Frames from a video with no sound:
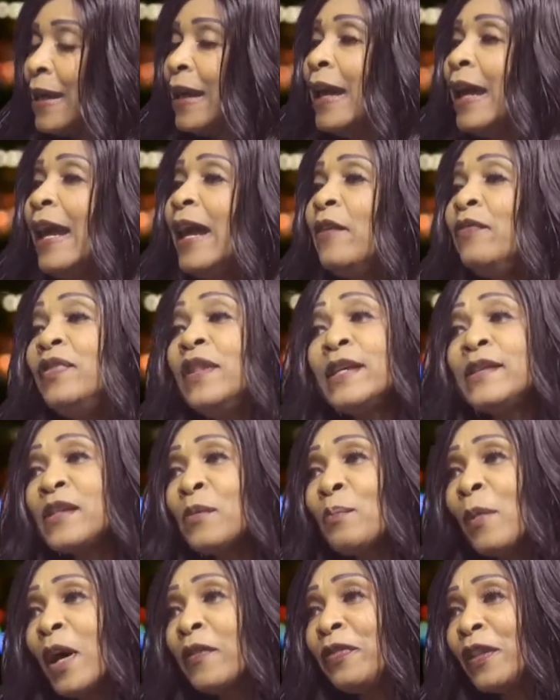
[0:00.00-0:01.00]
Yes. In
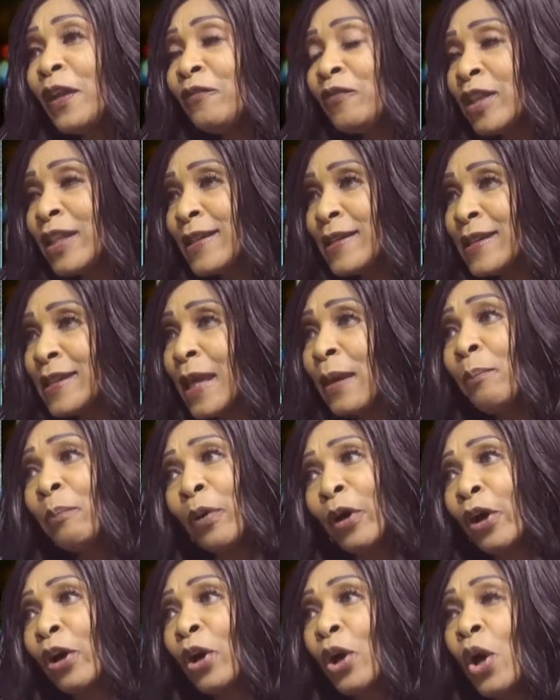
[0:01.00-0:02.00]
this month of
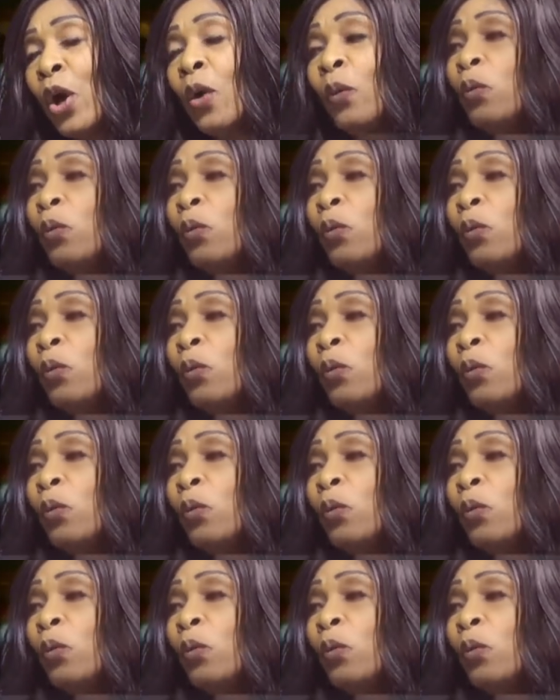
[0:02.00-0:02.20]
December,